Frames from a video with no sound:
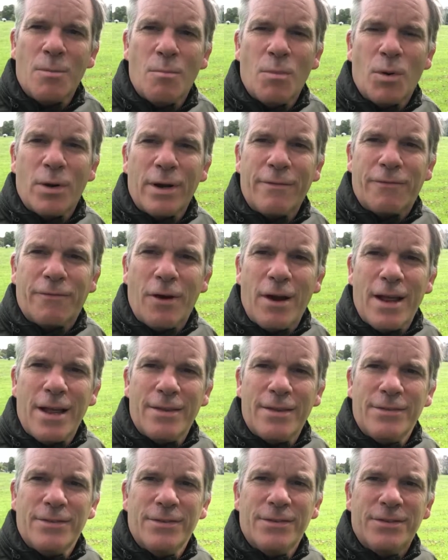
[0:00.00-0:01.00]
Morning
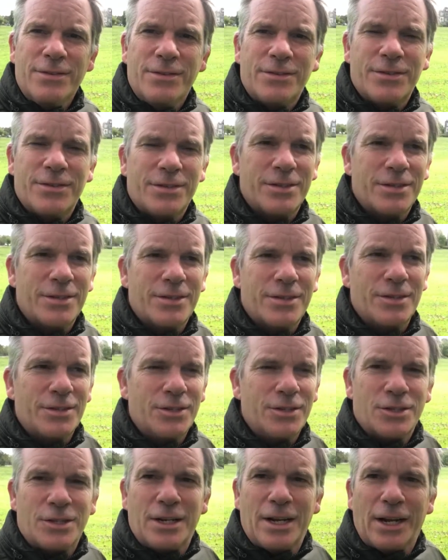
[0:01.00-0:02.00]
friends,
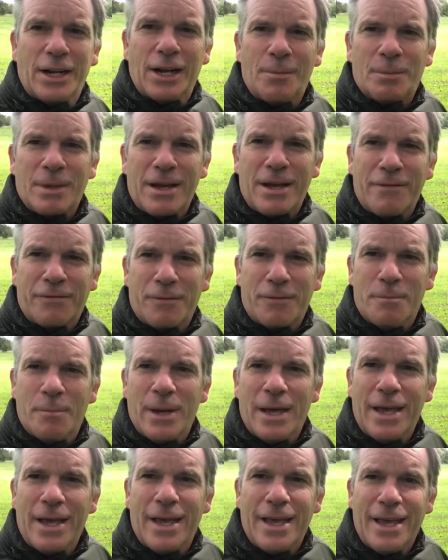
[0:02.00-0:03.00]
just a little update from
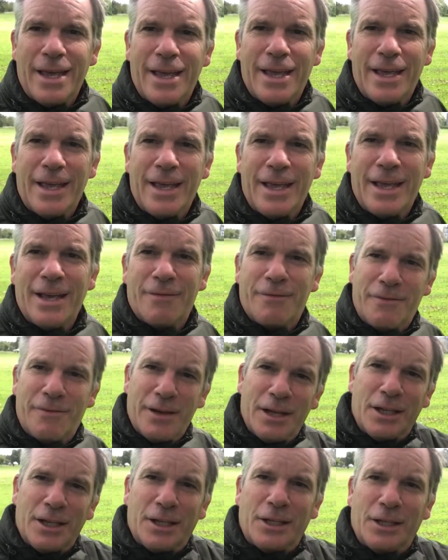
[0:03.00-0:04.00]
me,
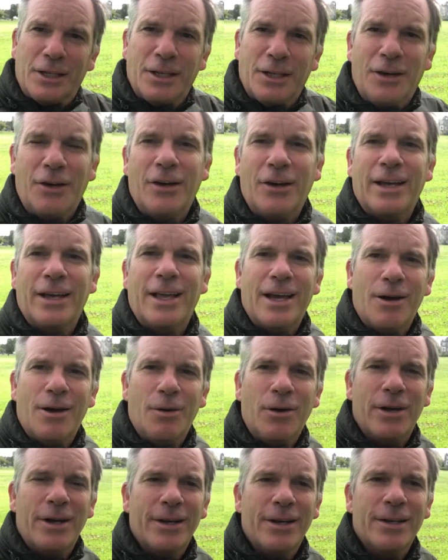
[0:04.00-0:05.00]
Phil. Hi, how
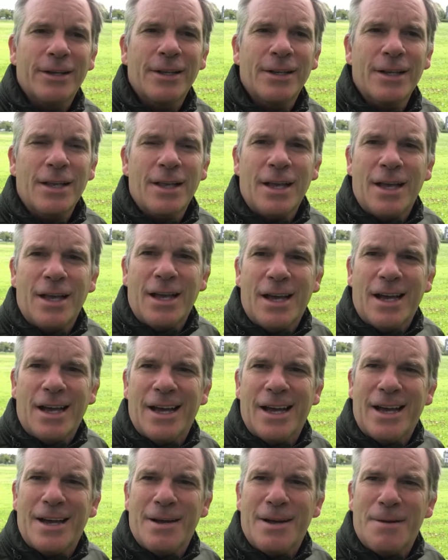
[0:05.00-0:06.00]
are you?
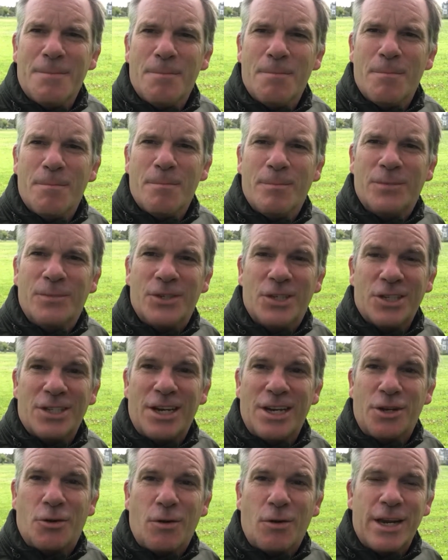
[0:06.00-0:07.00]
Just
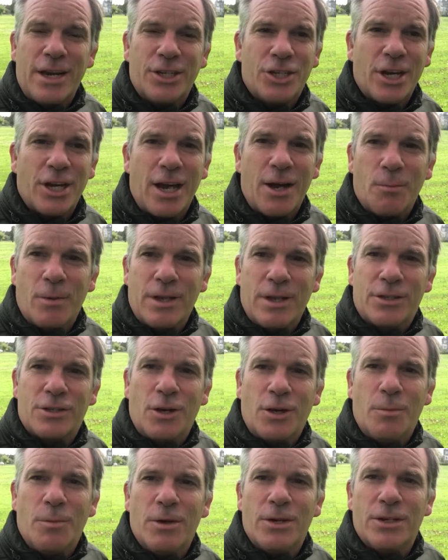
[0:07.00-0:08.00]
had a great chat with
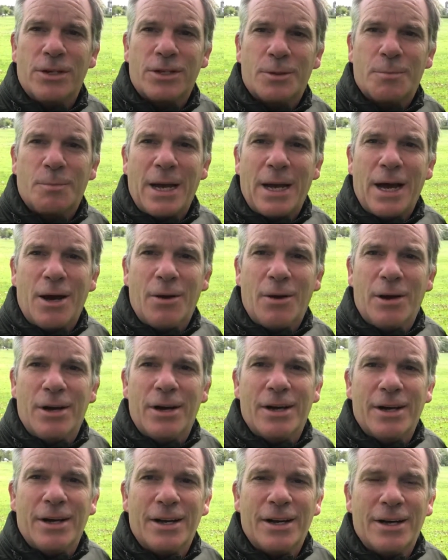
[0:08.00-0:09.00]
Thomas
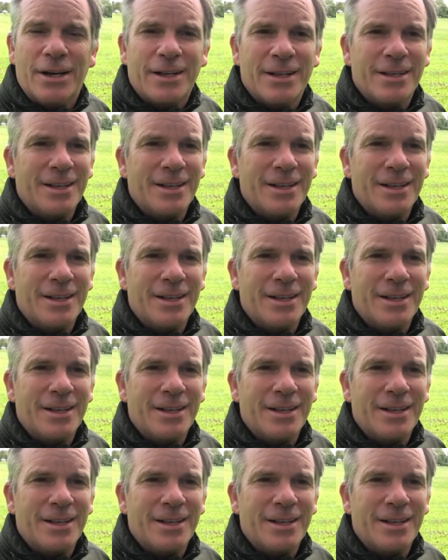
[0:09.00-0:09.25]
Power.